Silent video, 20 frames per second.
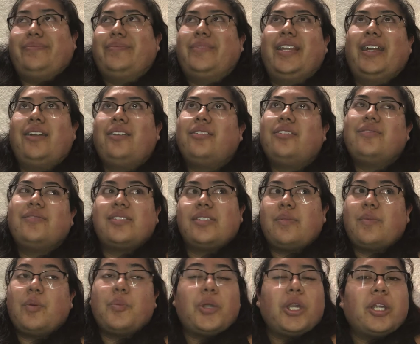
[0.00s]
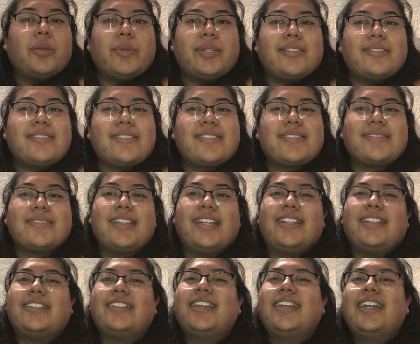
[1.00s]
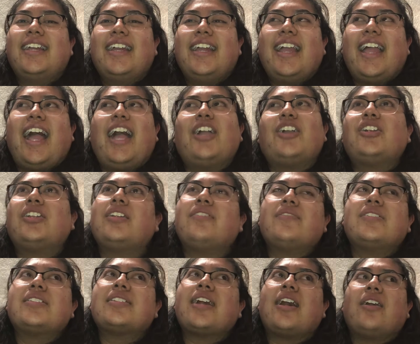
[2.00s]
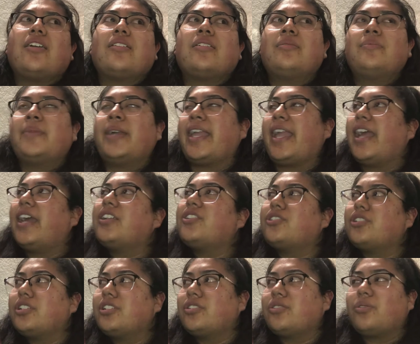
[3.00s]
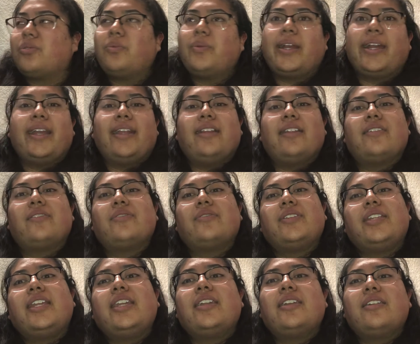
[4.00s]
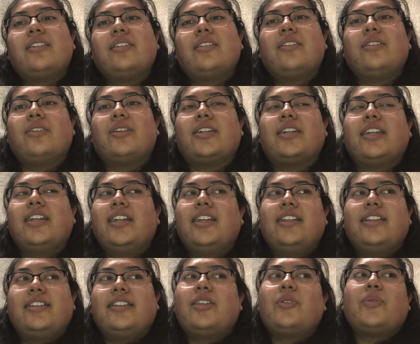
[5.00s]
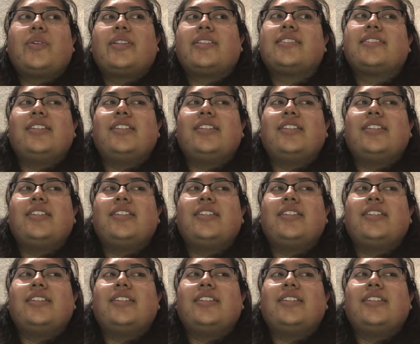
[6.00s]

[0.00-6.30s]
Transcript: I don't know, in some apartments. And I couldn't even tell them my address or where I lived near, or they would,